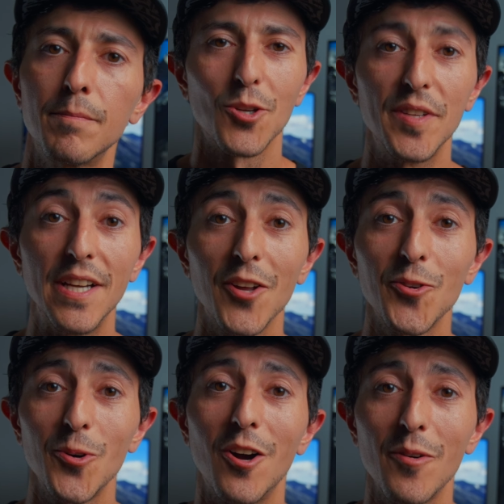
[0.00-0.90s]
So the
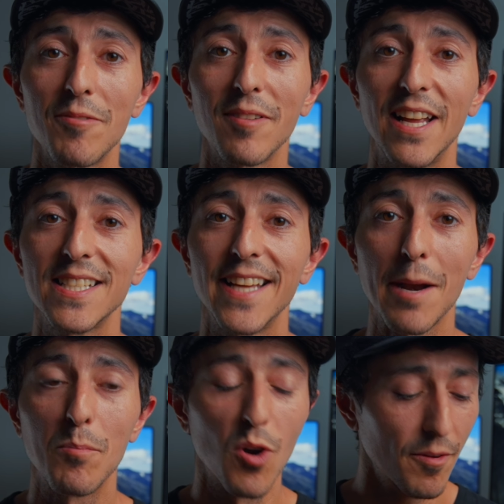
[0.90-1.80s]
other RF lens that
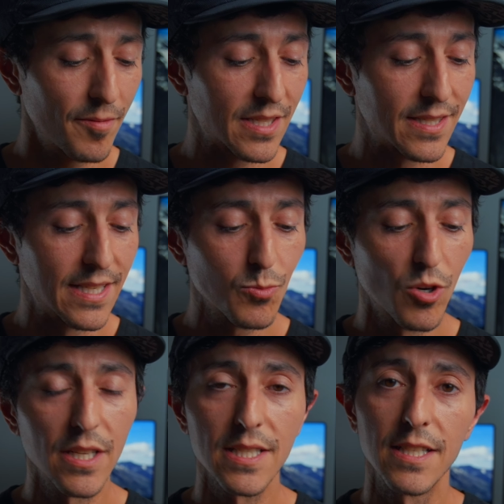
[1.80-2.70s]
I brought is this one, is